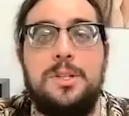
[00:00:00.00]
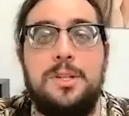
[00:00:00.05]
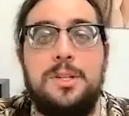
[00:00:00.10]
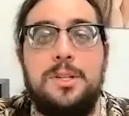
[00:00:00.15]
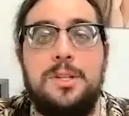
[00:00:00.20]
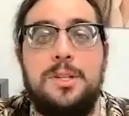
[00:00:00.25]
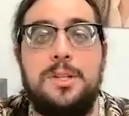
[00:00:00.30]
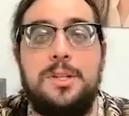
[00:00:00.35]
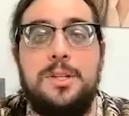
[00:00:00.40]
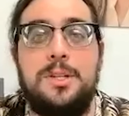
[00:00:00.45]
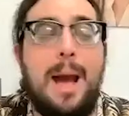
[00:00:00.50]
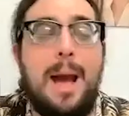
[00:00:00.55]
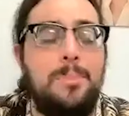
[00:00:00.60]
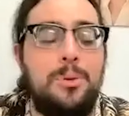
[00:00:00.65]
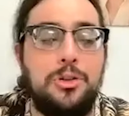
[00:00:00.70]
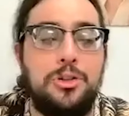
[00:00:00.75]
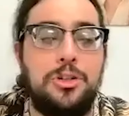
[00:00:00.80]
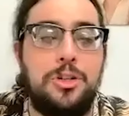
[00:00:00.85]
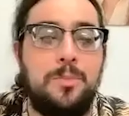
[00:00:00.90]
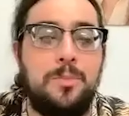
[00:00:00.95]
And now
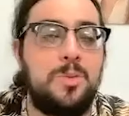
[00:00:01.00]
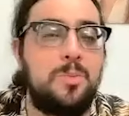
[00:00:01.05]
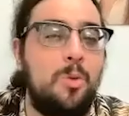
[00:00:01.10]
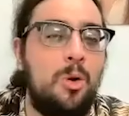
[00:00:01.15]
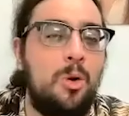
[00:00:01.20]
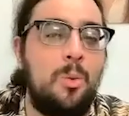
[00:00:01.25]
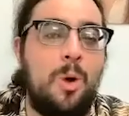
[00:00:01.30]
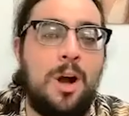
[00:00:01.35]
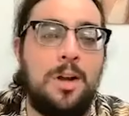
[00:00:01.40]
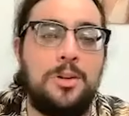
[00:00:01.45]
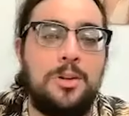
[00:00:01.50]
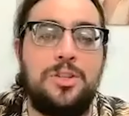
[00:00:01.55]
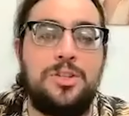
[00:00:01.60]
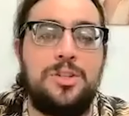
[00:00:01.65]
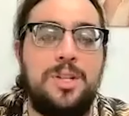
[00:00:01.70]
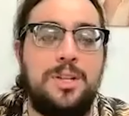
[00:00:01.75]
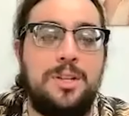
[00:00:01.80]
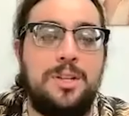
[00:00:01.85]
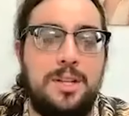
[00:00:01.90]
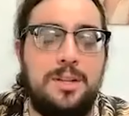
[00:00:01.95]
Apple ships more watches
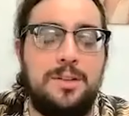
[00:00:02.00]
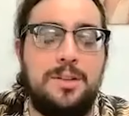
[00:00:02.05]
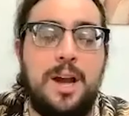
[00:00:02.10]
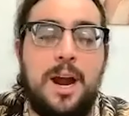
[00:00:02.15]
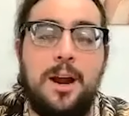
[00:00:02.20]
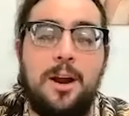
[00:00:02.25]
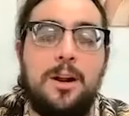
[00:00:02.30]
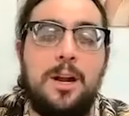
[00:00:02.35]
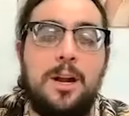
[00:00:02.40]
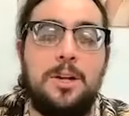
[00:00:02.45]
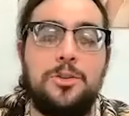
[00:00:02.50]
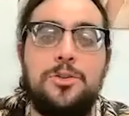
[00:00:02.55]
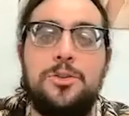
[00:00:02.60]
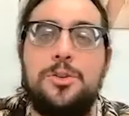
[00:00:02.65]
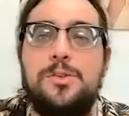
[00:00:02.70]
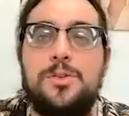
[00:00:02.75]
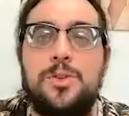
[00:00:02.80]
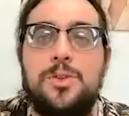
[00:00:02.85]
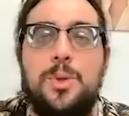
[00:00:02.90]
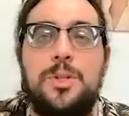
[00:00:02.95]
than the entire
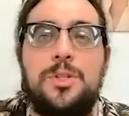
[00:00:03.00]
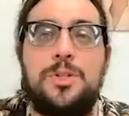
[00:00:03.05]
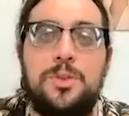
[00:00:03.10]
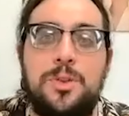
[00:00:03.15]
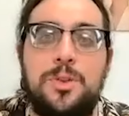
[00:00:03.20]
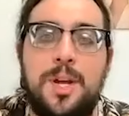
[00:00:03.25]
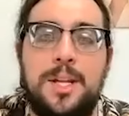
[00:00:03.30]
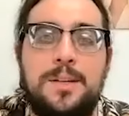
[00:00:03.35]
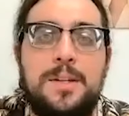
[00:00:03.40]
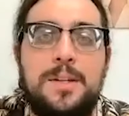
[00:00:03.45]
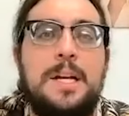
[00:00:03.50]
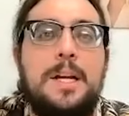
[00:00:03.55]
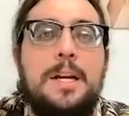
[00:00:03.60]
country of Switzerland.